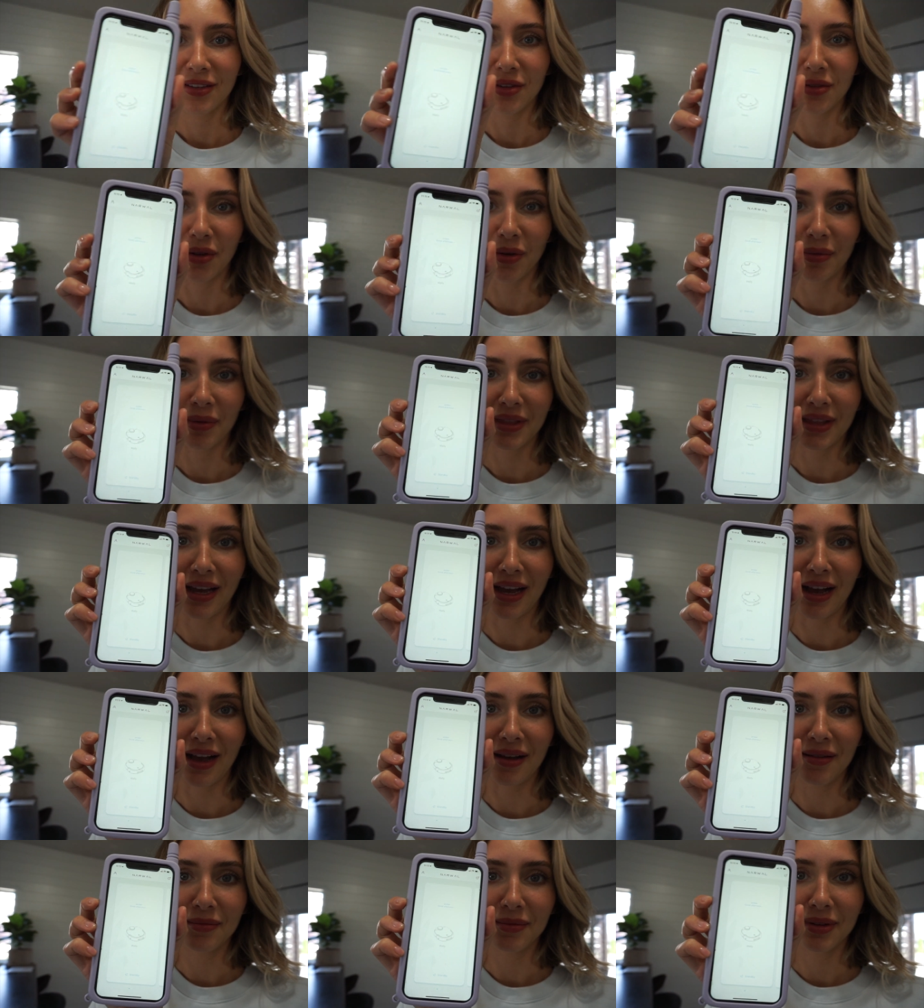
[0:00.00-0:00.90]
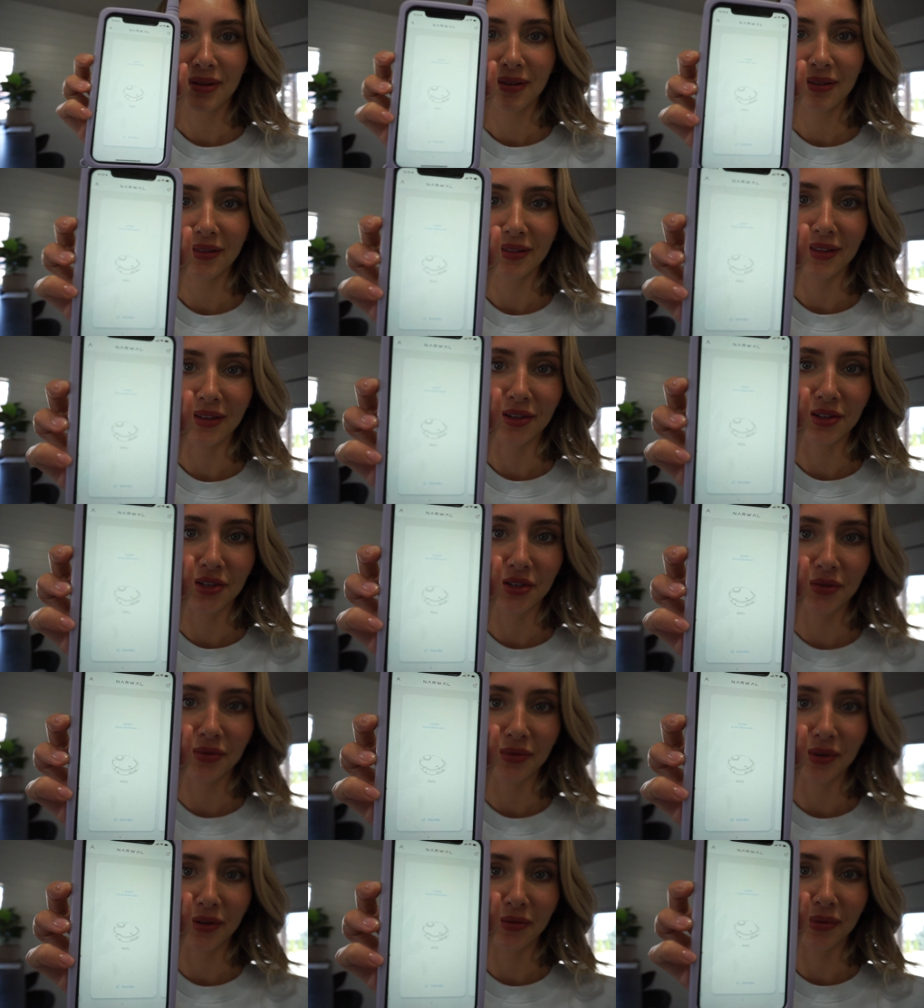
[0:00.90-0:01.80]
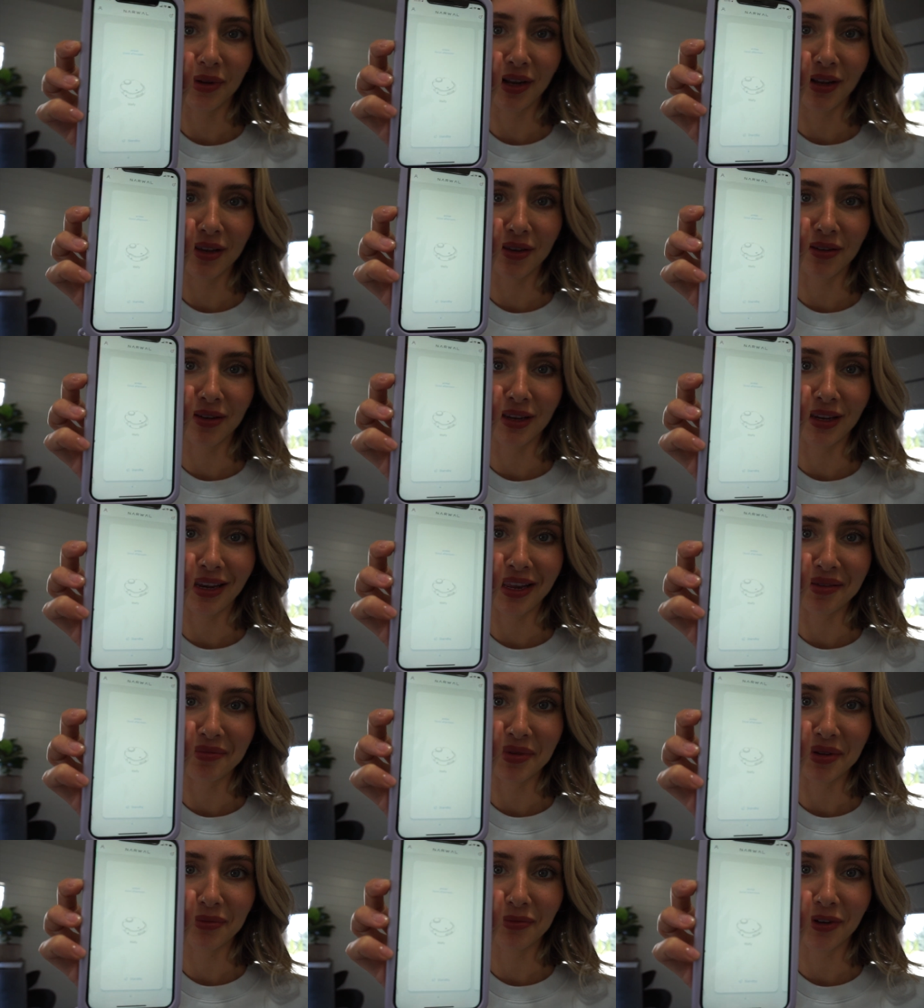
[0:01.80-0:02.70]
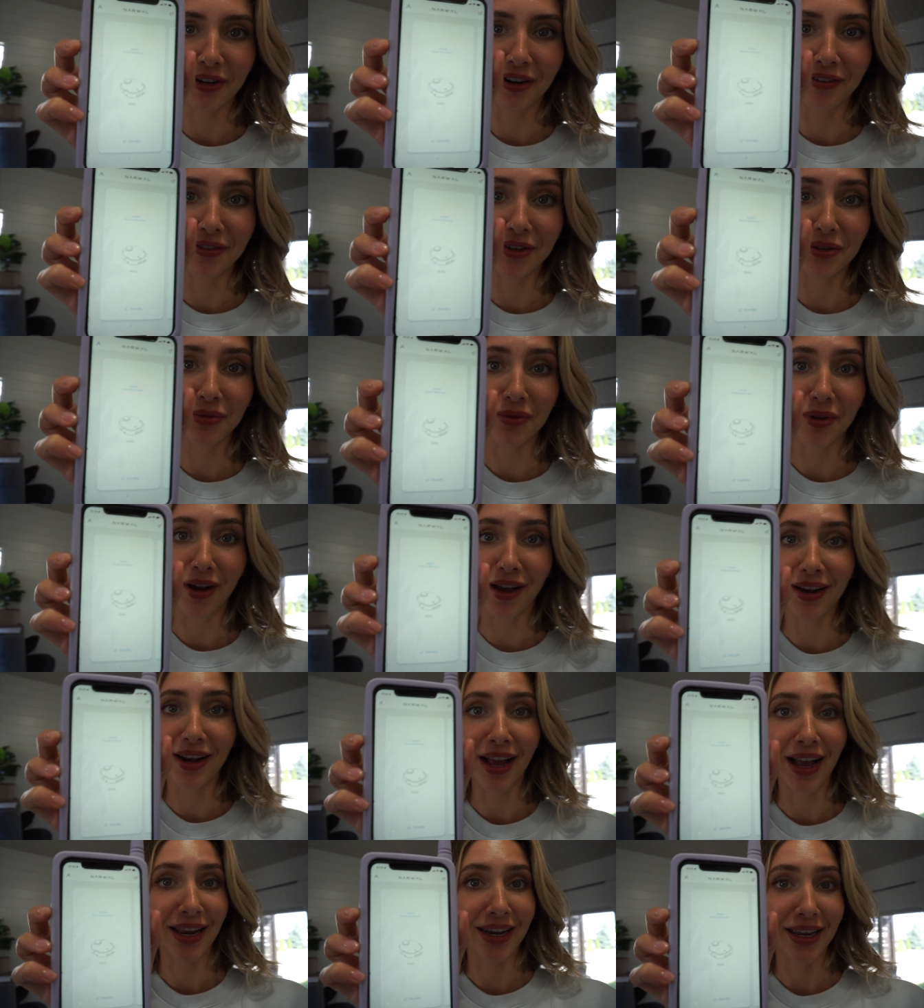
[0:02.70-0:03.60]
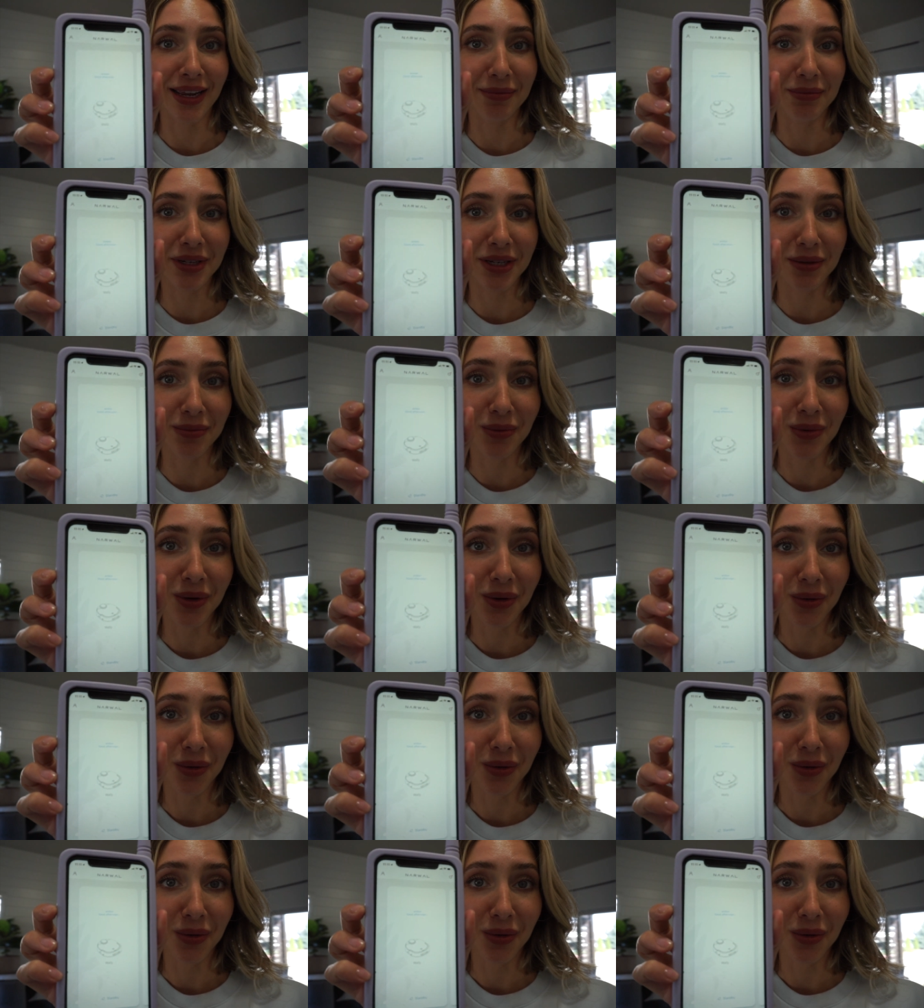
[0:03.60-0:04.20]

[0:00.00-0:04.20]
You open the app, there's your robot. You can name him whatever you want. I named him